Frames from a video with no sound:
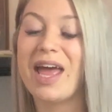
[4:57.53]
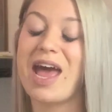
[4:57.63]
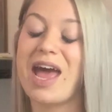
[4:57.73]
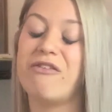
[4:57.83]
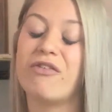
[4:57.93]

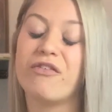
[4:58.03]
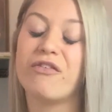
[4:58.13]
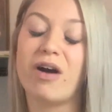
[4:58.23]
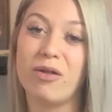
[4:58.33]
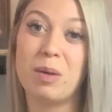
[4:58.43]
and for
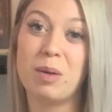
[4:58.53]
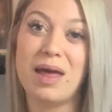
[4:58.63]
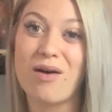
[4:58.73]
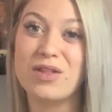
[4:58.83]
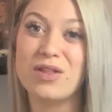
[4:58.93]
following me
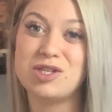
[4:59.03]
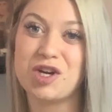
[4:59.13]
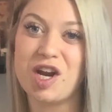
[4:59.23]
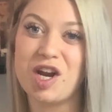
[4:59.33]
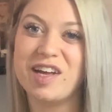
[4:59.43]
on this
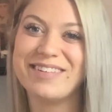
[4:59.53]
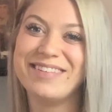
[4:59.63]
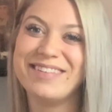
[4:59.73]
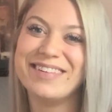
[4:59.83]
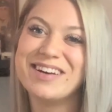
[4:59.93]
journey.
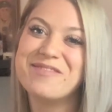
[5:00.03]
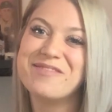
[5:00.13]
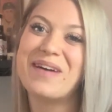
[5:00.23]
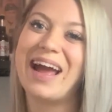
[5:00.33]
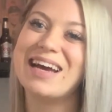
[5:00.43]

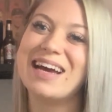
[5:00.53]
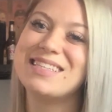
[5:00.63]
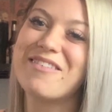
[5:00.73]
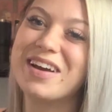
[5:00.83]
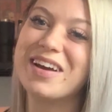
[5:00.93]
Bye guys,
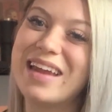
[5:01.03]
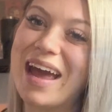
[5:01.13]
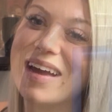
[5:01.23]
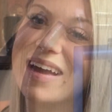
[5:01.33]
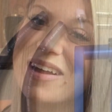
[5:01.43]
have a good day.